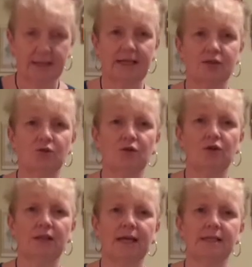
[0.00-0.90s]
till it's all
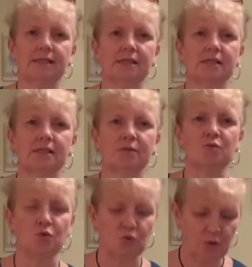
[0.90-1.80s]
nice and
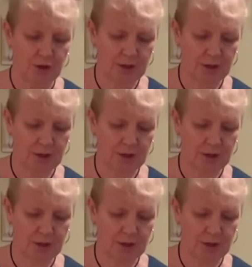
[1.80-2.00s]
smooth.